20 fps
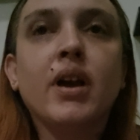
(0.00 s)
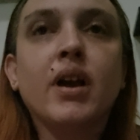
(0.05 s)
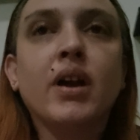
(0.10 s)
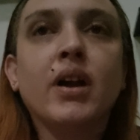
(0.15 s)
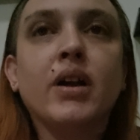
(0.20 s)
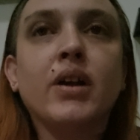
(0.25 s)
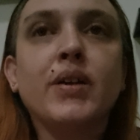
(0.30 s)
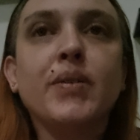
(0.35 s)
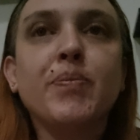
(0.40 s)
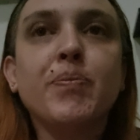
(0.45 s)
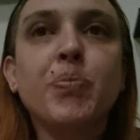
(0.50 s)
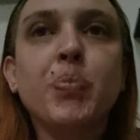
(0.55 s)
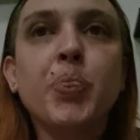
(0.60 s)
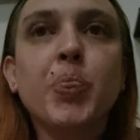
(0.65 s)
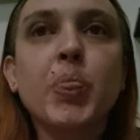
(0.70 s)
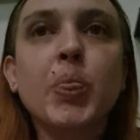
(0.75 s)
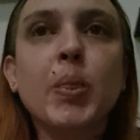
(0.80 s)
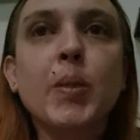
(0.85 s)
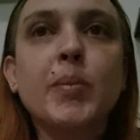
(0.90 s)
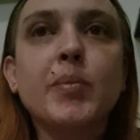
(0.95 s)

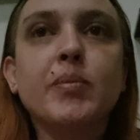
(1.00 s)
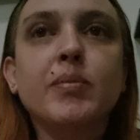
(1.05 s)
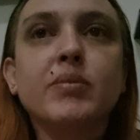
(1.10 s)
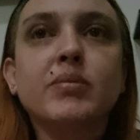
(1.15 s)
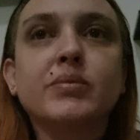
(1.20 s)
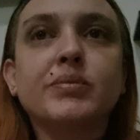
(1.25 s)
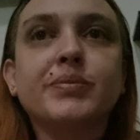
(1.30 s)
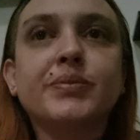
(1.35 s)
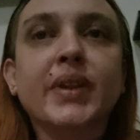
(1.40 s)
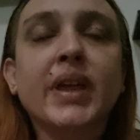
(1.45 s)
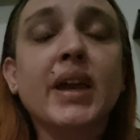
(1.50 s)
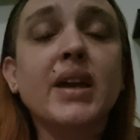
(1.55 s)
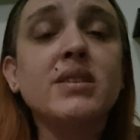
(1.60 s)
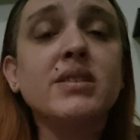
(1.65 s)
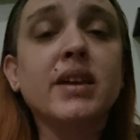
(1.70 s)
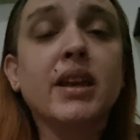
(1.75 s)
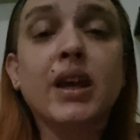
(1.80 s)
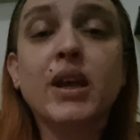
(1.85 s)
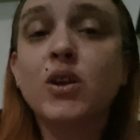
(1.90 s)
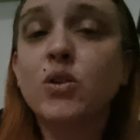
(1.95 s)
Um, like I
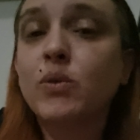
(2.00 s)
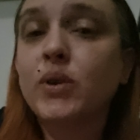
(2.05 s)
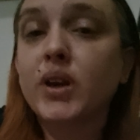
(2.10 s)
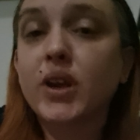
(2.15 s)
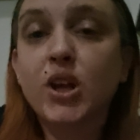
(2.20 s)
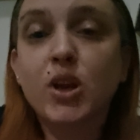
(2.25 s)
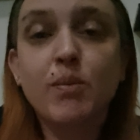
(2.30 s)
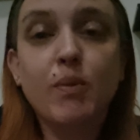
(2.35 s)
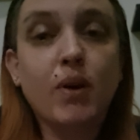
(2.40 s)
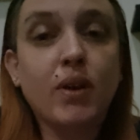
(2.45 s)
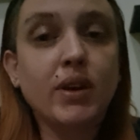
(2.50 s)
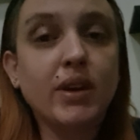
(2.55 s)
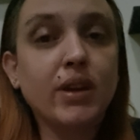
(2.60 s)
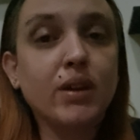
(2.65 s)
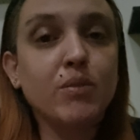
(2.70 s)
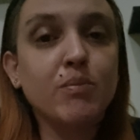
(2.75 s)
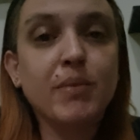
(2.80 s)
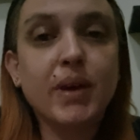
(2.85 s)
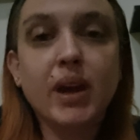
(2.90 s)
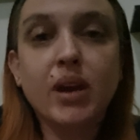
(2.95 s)
said, I don't want to come on
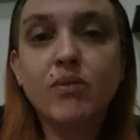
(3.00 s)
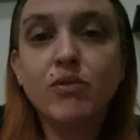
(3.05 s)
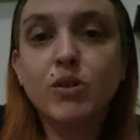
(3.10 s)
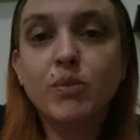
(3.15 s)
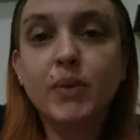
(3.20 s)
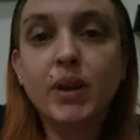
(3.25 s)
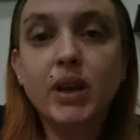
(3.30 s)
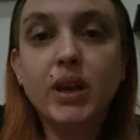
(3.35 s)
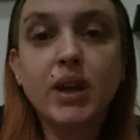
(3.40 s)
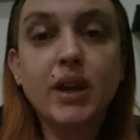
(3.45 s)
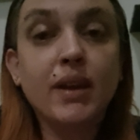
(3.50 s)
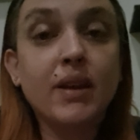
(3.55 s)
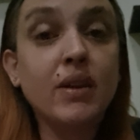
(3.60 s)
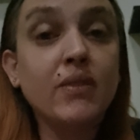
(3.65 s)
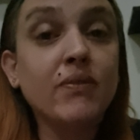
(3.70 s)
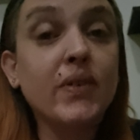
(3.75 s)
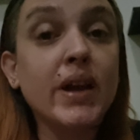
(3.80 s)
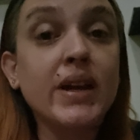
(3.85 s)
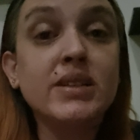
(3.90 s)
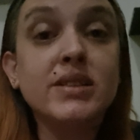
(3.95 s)
here and beg for money. And
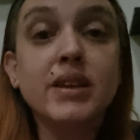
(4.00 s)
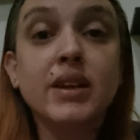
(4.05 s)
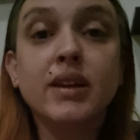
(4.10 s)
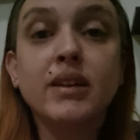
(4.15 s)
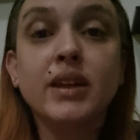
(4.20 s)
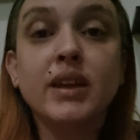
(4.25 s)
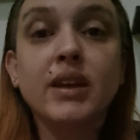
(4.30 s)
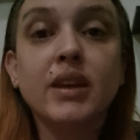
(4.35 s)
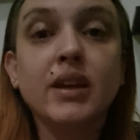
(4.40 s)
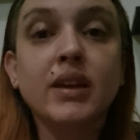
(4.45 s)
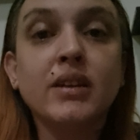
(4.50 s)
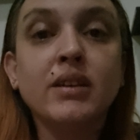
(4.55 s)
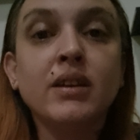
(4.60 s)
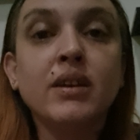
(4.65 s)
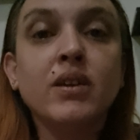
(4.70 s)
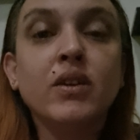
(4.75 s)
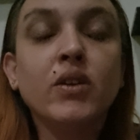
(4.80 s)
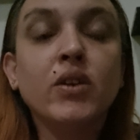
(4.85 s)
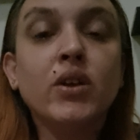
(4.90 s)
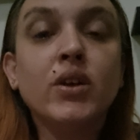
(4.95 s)
if I didn't need it,
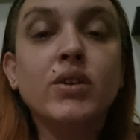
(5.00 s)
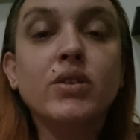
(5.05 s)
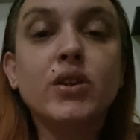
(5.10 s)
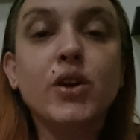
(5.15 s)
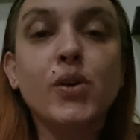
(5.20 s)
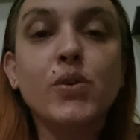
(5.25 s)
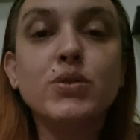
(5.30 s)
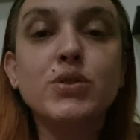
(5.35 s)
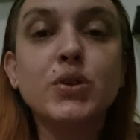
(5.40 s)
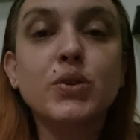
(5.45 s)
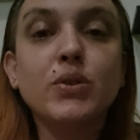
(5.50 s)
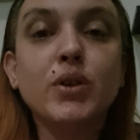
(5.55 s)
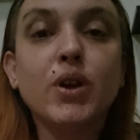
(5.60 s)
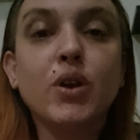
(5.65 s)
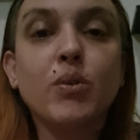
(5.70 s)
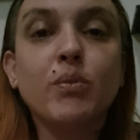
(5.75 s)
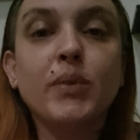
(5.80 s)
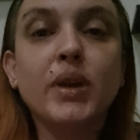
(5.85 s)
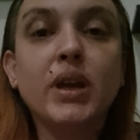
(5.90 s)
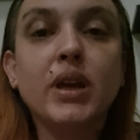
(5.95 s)
those who
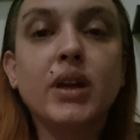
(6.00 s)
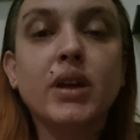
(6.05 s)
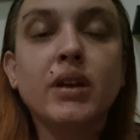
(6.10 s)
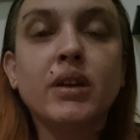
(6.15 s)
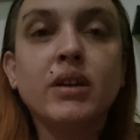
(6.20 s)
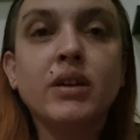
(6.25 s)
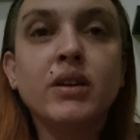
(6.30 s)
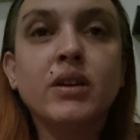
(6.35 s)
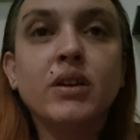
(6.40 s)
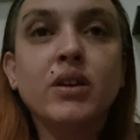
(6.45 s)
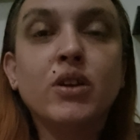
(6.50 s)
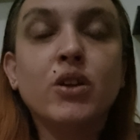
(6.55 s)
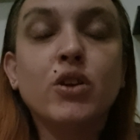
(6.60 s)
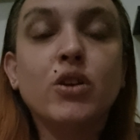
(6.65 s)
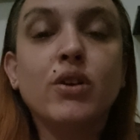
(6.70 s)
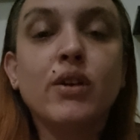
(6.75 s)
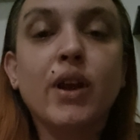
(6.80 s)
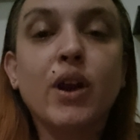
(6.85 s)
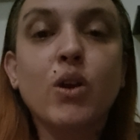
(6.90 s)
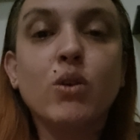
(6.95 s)
know me
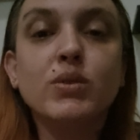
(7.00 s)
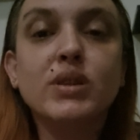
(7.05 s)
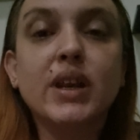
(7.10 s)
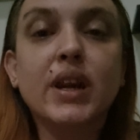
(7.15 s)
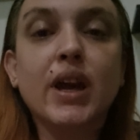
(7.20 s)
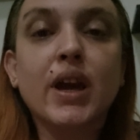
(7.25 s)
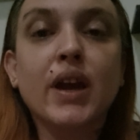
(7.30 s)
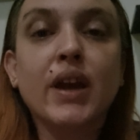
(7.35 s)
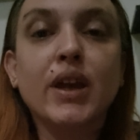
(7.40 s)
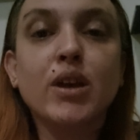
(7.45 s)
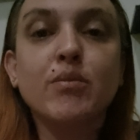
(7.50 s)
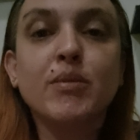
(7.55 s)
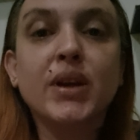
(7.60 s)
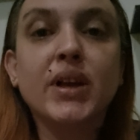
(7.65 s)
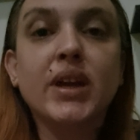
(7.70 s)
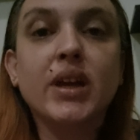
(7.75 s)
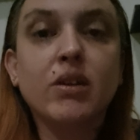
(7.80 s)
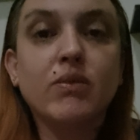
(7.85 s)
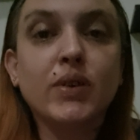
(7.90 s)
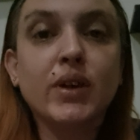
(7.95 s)
know that I am a
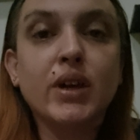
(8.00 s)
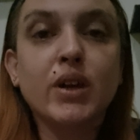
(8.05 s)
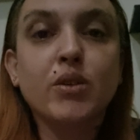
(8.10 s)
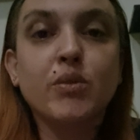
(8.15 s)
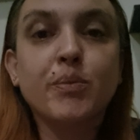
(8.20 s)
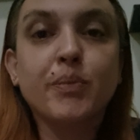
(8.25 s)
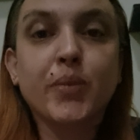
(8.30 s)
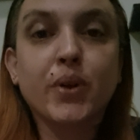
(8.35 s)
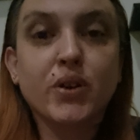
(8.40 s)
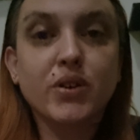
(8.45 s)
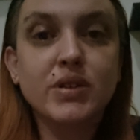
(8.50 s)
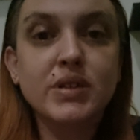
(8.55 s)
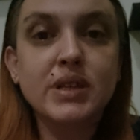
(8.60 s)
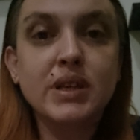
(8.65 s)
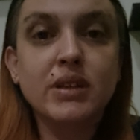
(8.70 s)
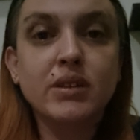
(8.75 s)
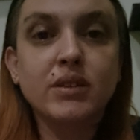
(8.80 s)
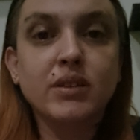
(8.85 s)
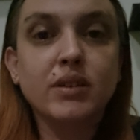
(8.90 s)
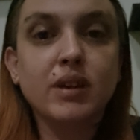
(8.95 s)
giving
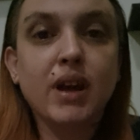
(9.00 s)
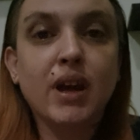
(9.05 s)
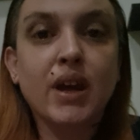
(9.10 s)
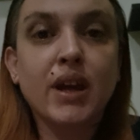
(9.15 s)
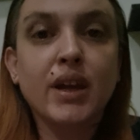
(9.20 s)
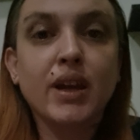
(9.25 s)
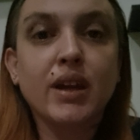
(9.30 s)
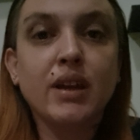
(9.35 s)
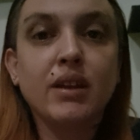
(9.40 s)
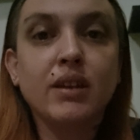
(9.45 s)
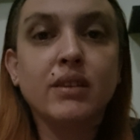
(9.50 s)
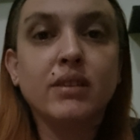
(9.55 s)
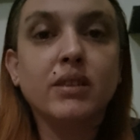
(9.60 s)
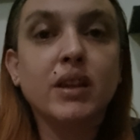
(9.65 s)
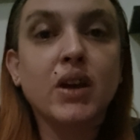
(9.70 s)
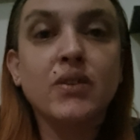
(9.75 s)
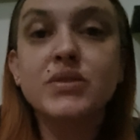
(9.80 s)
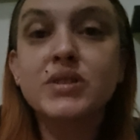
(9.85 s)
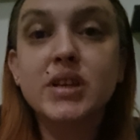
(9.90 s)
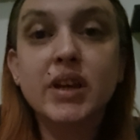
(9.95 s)
person. I
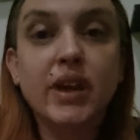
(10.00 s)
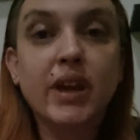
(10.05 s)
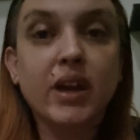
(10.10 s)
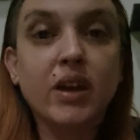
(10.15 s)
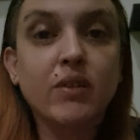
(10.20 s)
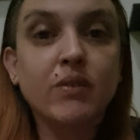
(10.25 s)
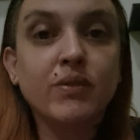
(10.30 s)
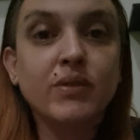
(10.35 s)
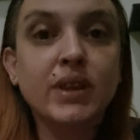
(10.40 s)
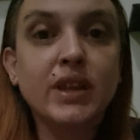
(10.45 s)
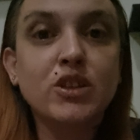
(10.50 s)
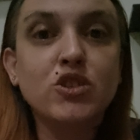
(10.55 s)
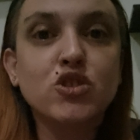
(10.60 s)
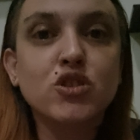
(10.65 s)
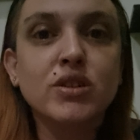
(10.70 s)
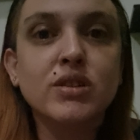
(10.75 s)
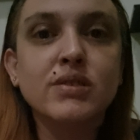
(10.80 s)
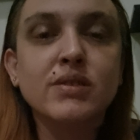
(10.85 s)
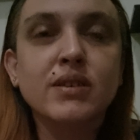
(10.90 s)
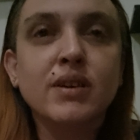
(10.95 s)
love to give. That's
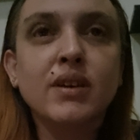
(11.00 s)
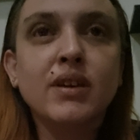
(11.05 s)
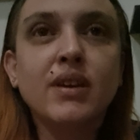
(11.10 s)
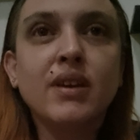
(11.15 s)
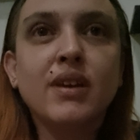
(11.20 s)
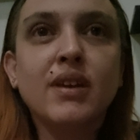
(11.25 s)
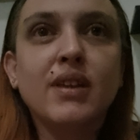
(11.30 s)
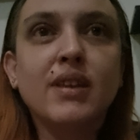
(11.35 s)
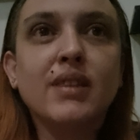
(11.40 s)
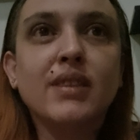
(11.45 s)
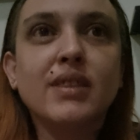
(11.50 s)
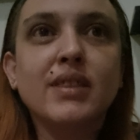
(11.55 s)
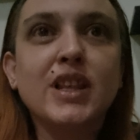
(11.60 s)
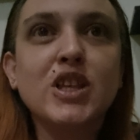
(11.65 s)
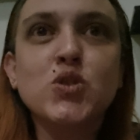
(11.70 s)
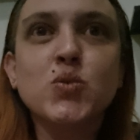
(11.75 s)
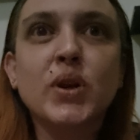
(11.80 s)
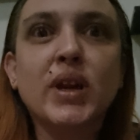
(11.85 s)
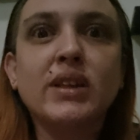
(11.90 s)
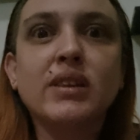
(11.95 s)
just,
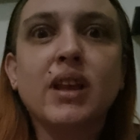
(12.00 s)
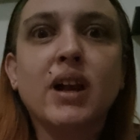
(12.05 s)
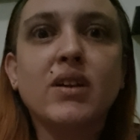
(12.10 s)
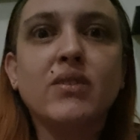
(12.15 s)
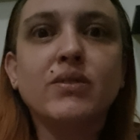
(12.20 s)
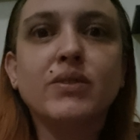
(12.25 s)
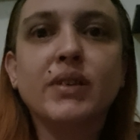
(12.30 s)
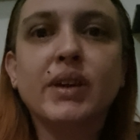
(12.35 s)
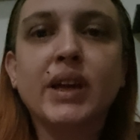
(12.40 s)
that's what I love.